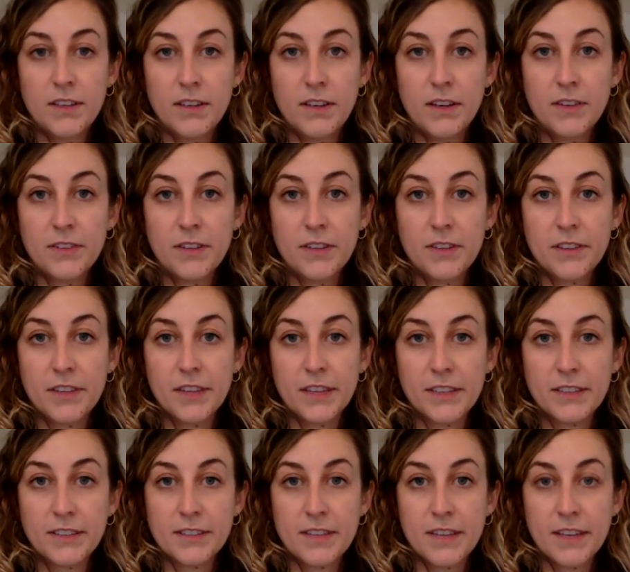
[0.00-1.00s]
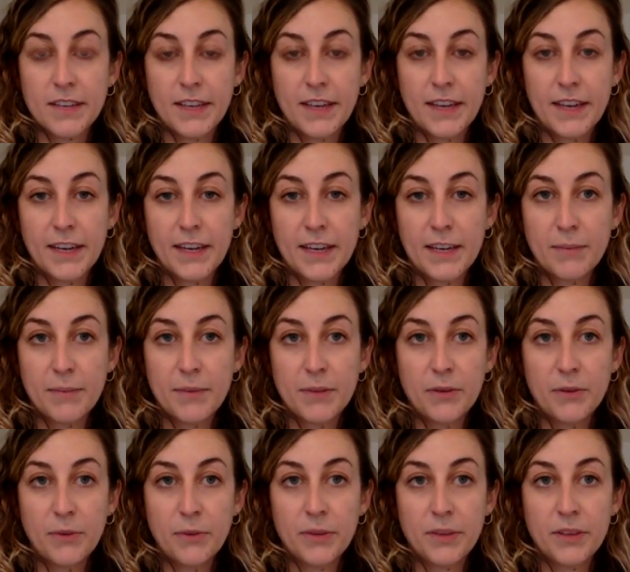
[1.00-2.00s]
of the things that came
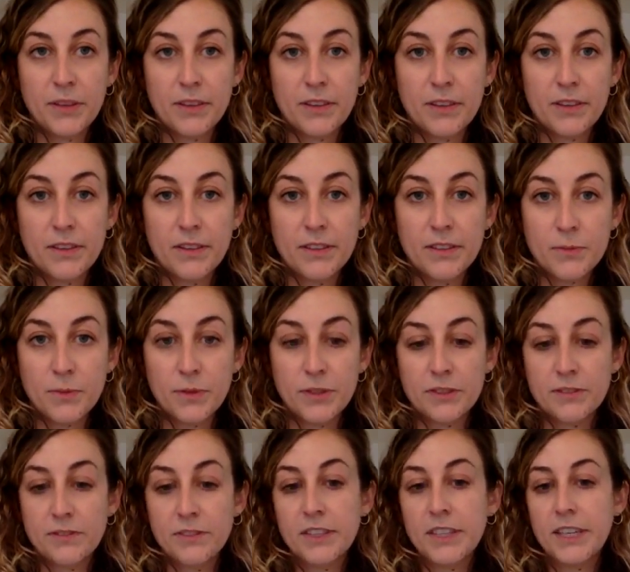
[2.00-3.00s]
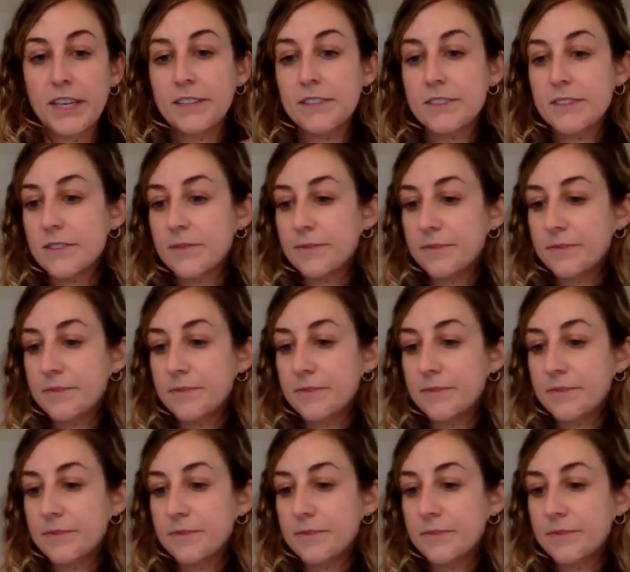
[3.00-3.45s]
with this wonderful kit.